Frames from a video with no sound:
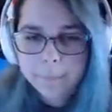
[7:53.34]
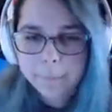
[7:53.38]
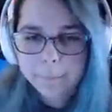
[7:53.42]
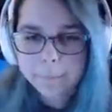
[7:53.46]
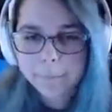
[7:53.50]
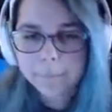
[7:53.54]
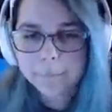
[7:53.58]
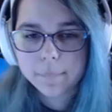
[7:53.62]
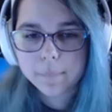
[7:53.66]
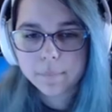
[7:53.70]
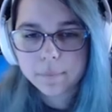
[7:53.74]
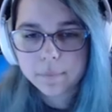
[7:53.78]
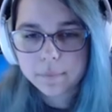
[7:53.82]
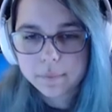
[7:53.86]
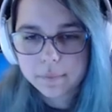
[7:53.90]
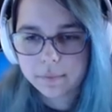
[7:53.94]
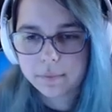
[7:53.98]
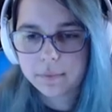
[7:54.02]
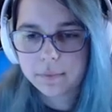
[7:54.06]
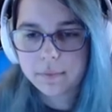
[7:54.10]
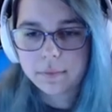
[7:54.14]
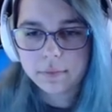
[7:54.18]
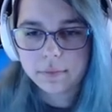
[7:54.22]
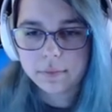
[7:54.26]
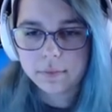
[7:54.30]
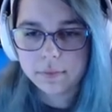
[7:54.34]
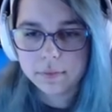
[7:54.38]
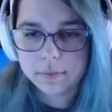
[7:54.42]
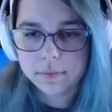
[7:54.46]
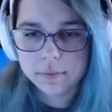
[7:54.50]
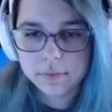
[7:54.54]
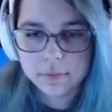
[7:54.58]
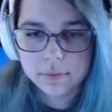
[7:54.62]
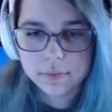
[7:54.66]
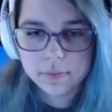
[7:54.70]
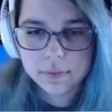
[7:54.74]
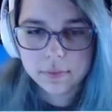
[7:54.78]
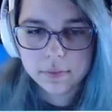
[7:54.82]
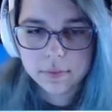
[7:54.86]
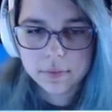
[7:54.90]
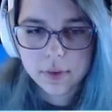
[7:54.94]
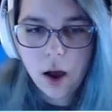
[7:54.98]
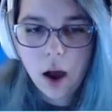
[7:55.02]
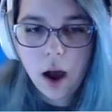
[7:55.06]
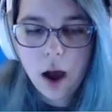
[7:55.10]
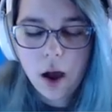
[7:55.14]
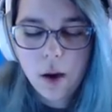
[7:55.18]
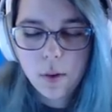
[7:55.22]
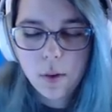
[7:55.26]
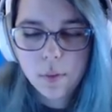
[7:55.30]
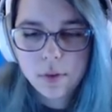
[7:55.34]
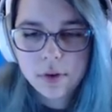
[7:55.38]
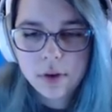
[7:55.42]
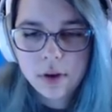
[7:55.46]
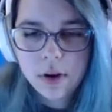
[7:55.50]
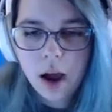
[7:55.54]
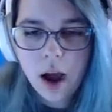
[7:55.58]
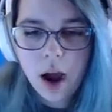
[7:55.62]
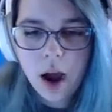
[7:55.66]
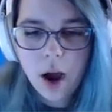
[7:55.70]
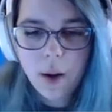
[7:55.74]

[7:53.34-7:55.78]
around the car because you left me. Oh, no.